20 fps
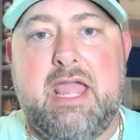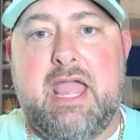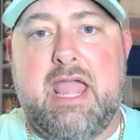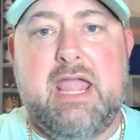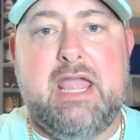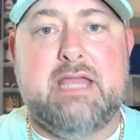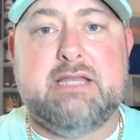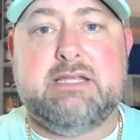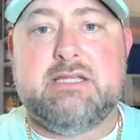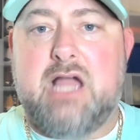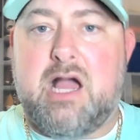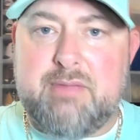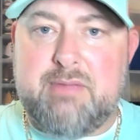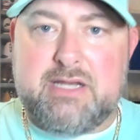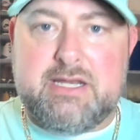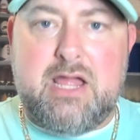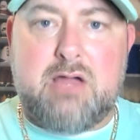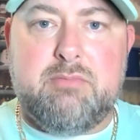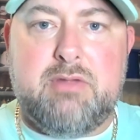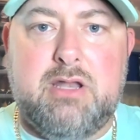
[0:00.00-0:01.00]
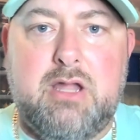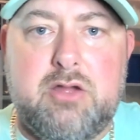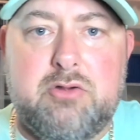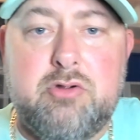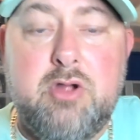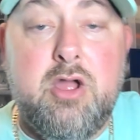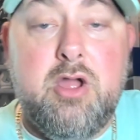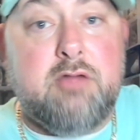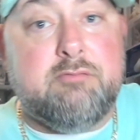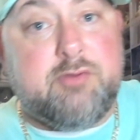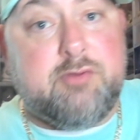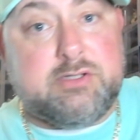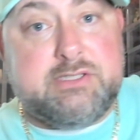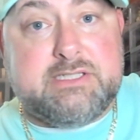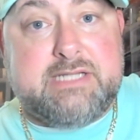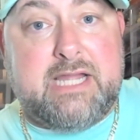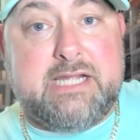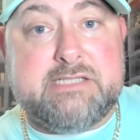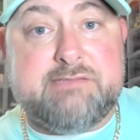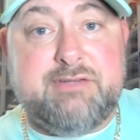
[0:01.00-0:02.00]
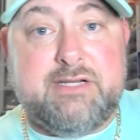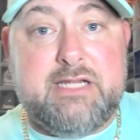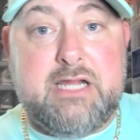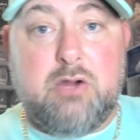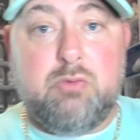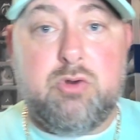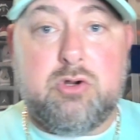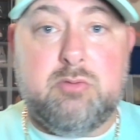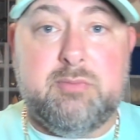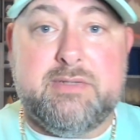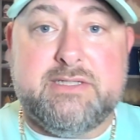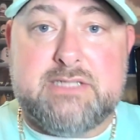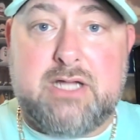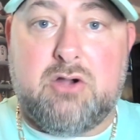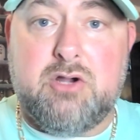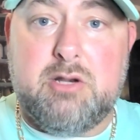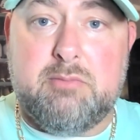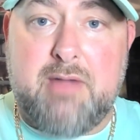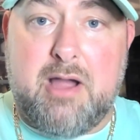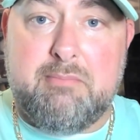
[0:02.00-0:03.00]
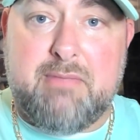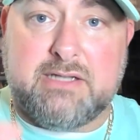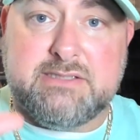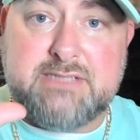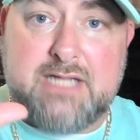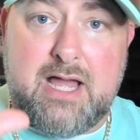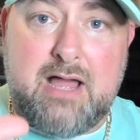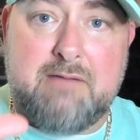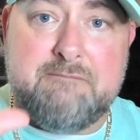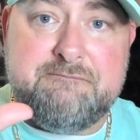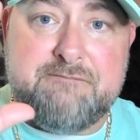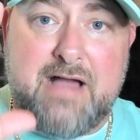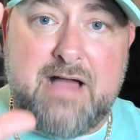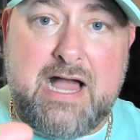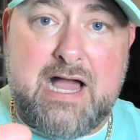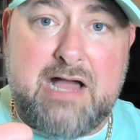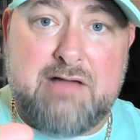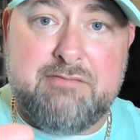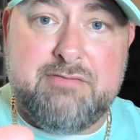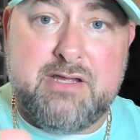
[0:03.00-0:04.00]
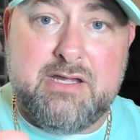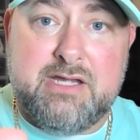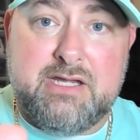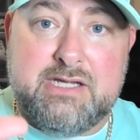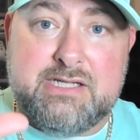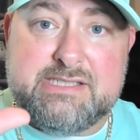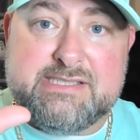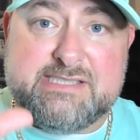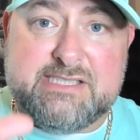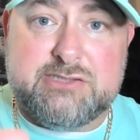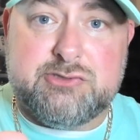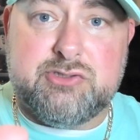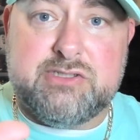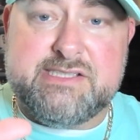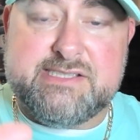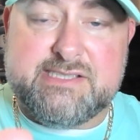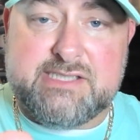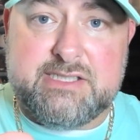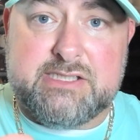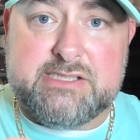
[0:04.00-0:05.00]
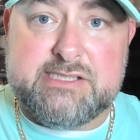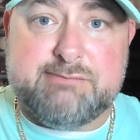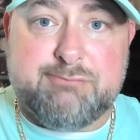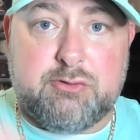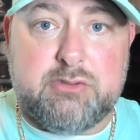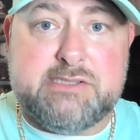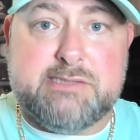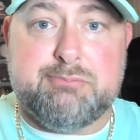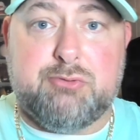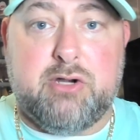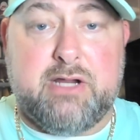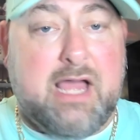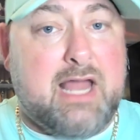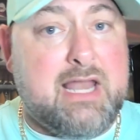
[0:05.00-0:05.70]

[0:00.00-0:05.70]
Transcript: And comment down below. For today's video, we're going to be talking about my top five citrus scents for the spring.